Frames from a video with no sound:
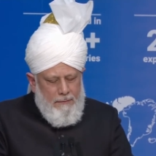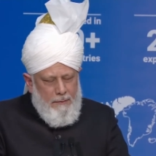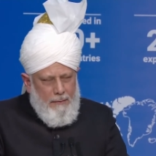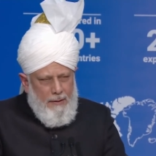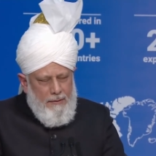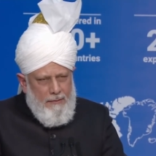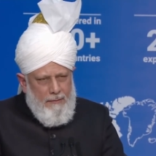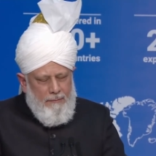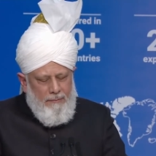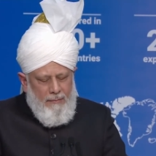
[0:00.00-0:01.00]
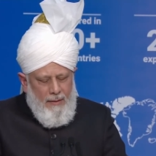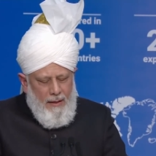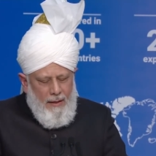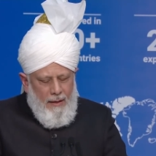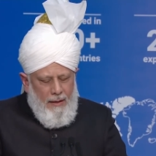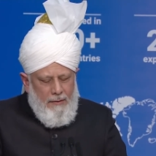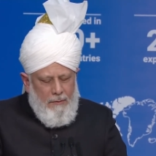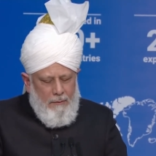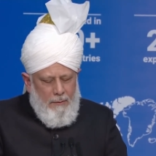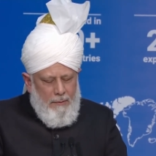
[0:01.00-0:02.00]
fruitless and
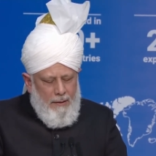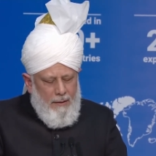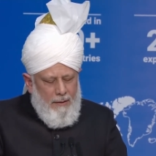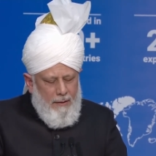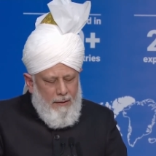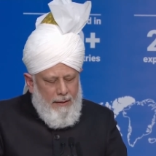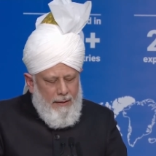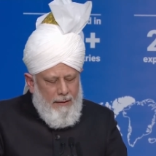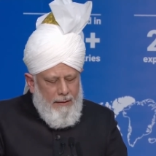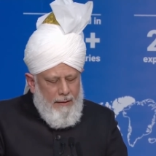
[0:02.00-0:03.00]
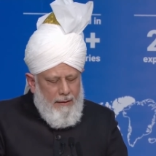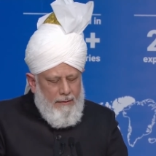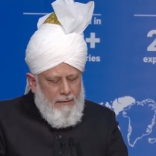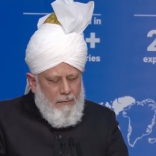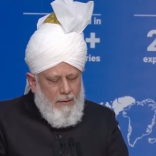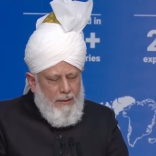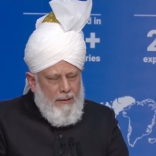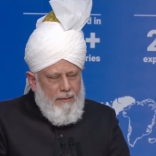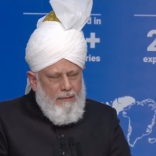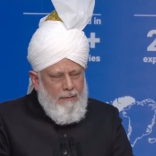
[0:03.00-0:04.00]
you will be like any other
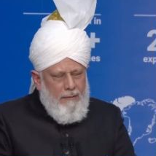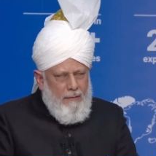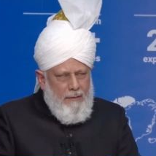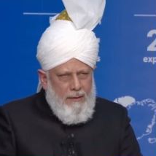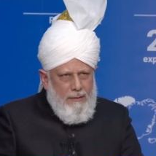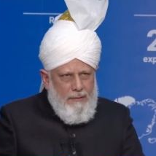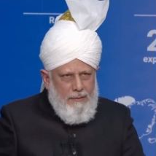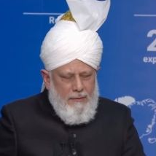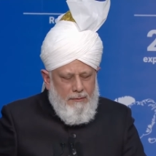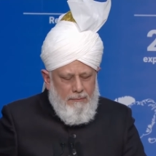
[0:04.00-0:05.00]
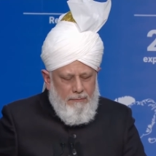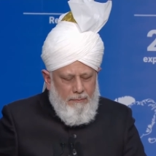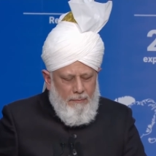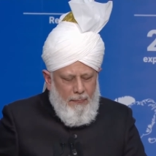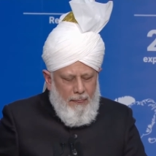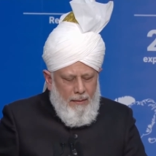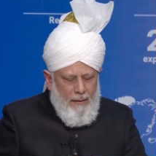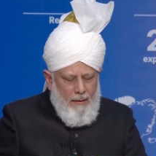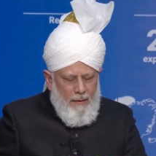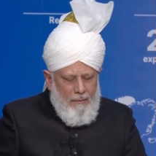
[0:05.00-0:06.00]
worldly organization.
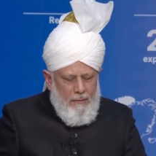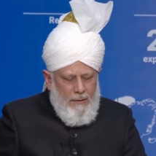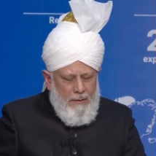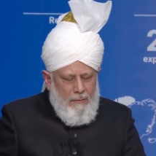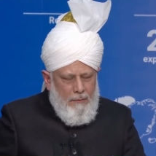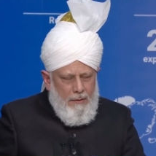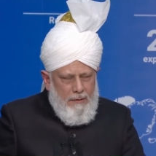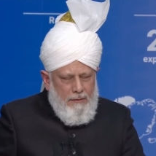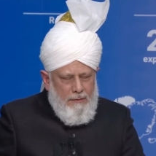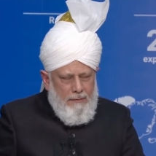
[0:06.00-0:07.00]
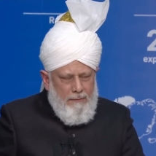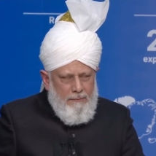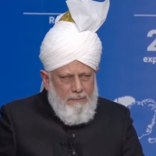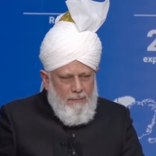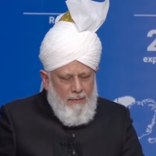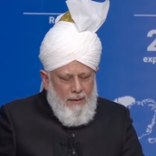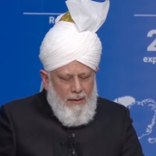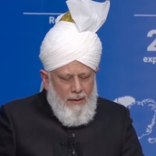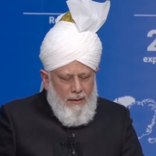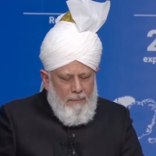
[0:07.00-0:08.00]
With these words,
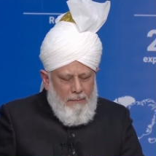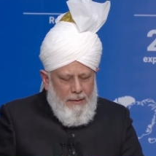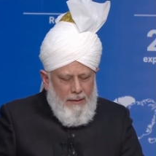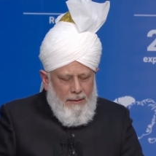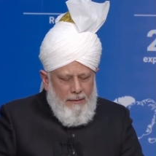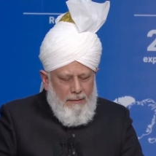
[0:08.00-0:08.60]
I pray